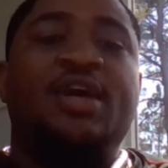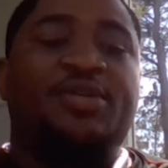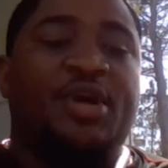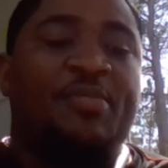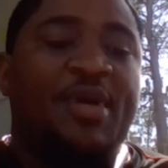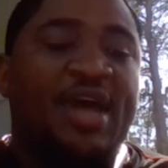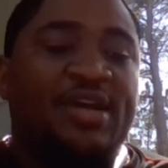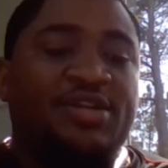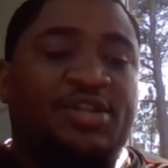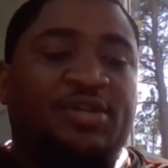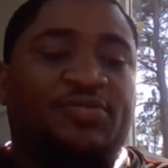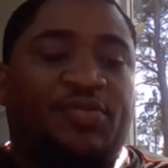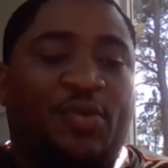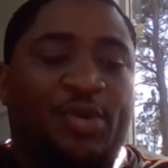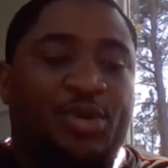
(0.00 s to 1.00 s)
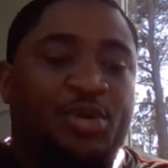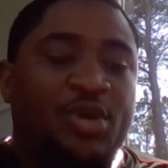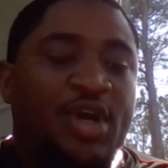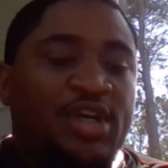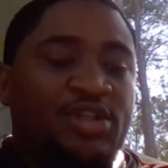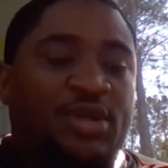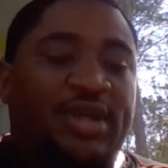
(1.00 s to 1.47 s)
they're managing for you.
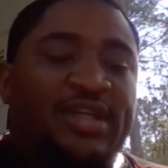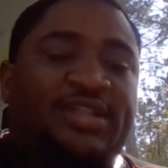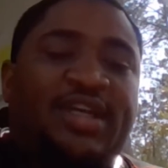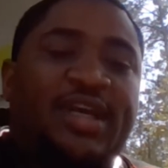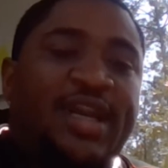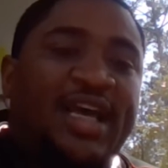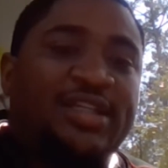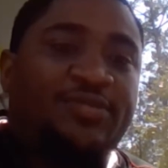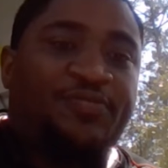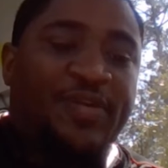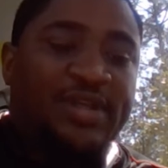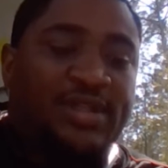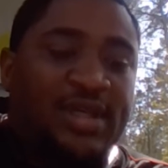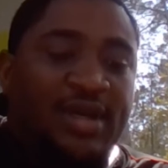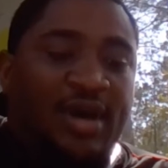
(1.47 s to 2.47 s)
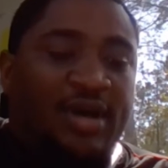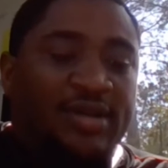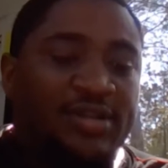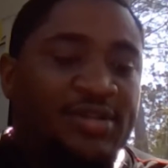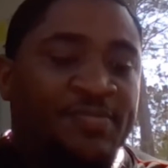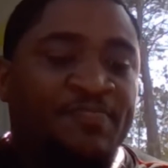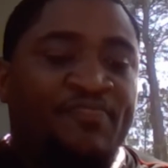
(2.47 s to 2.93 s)
So let's say that's
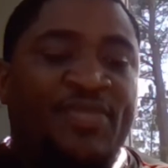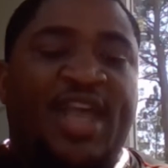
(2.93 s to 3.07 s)
$50.